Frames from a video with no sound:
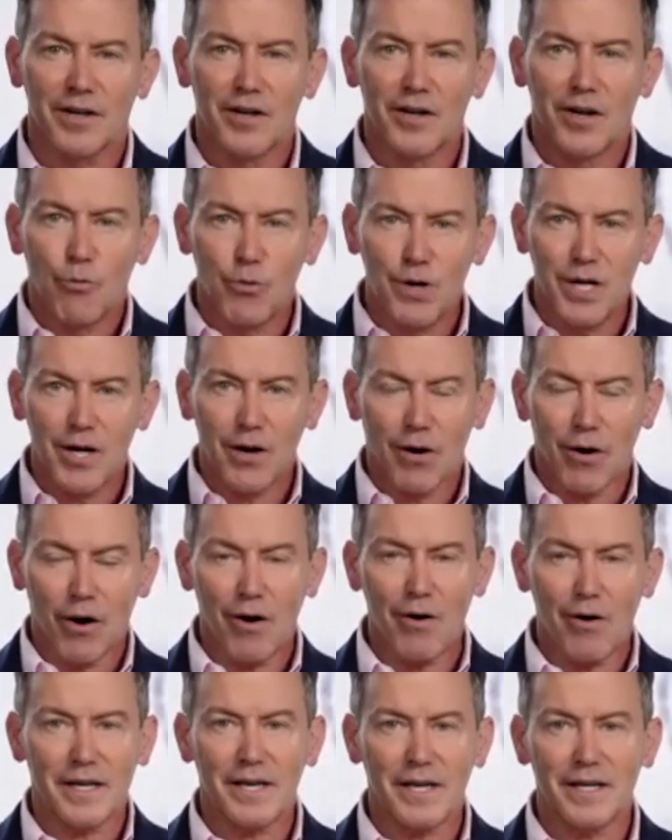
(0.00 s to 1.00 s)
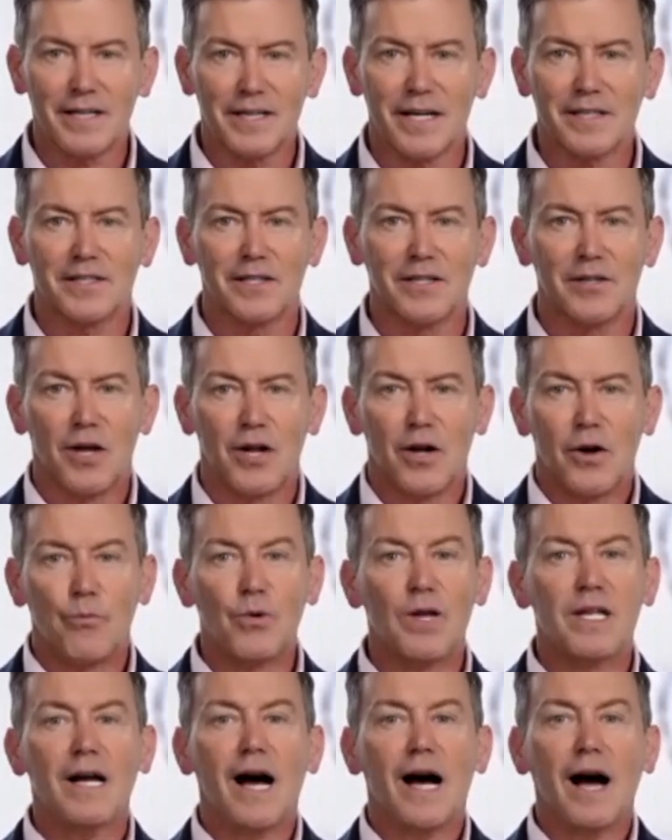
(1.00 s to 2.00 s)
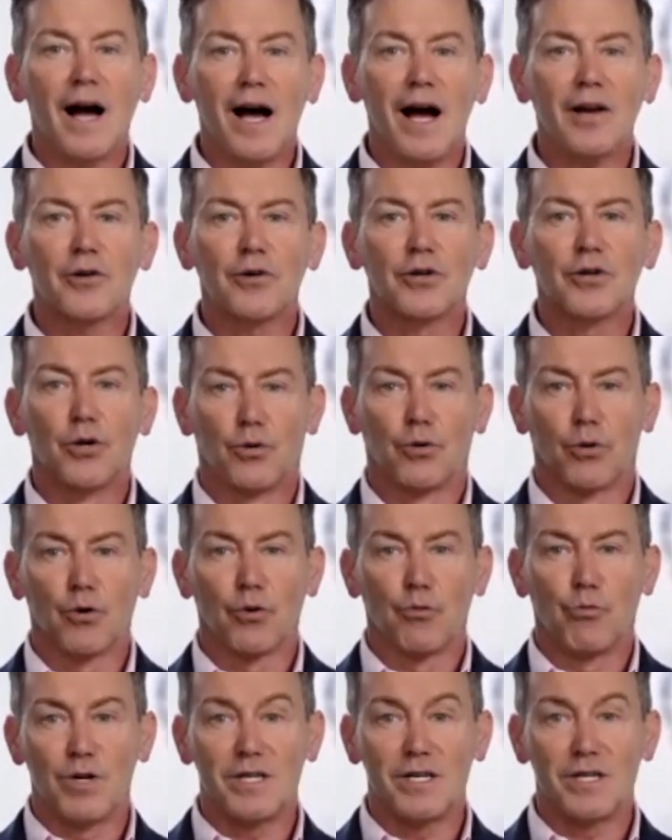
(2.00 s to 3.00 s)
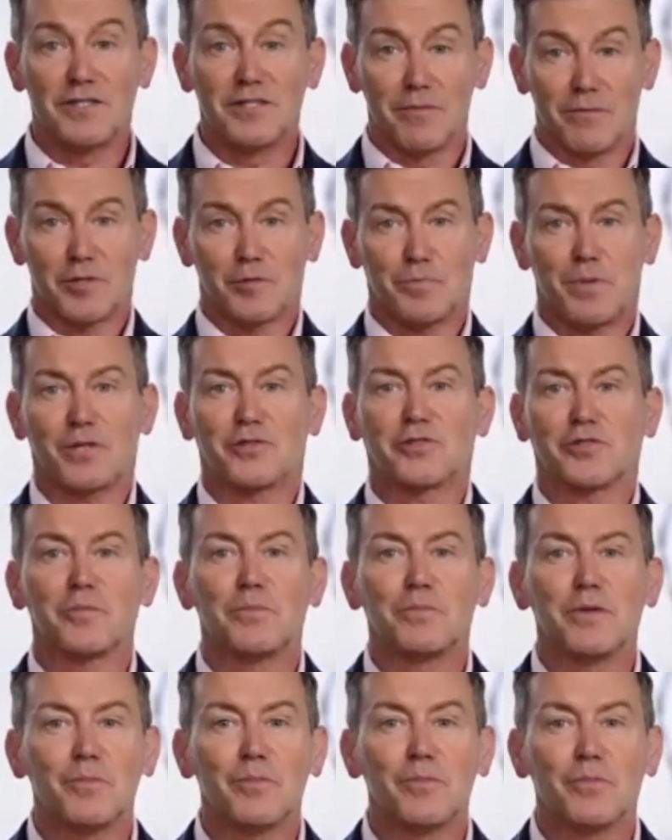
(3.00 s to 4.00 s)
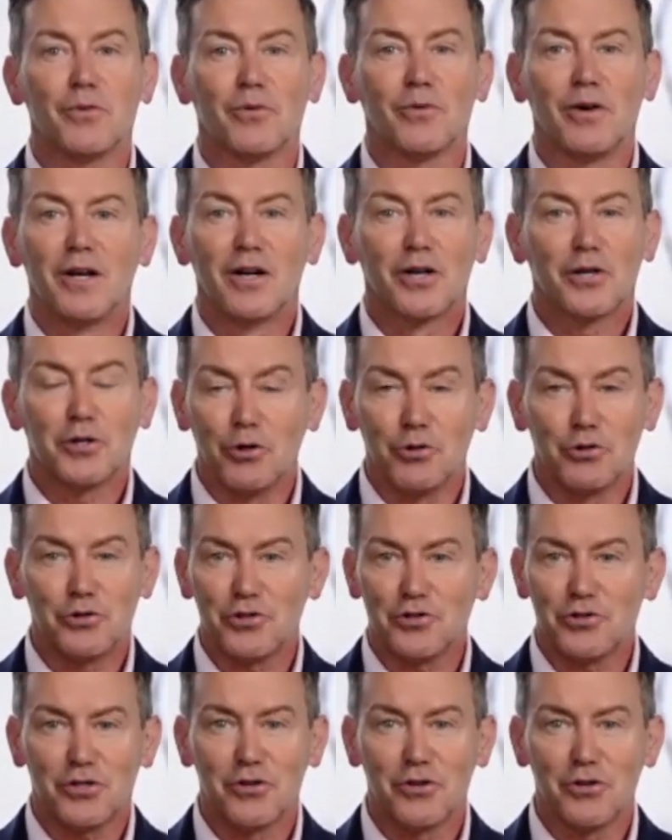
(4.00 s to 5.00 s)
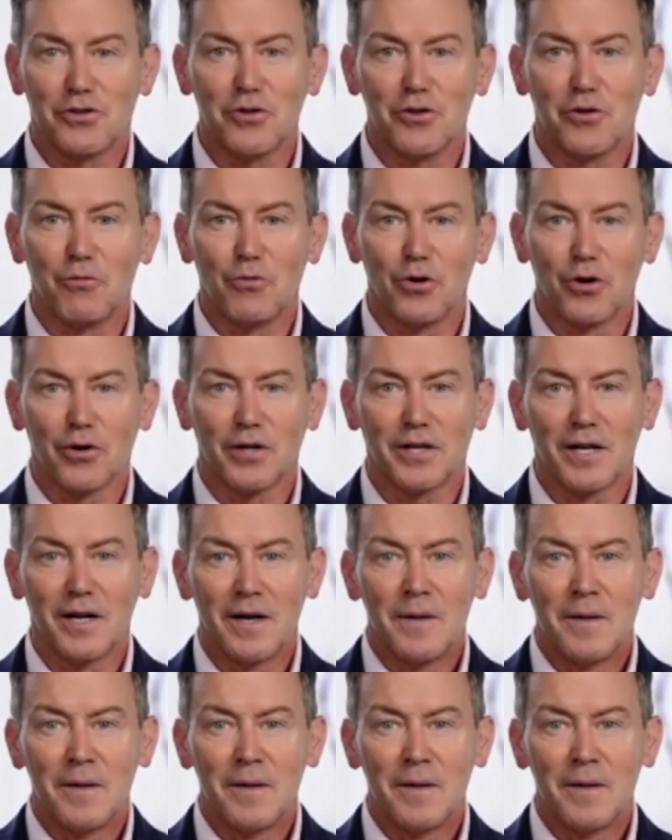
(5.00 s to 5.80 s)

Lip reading: We are all connected. We honor your wisdom, especially people closest to the work.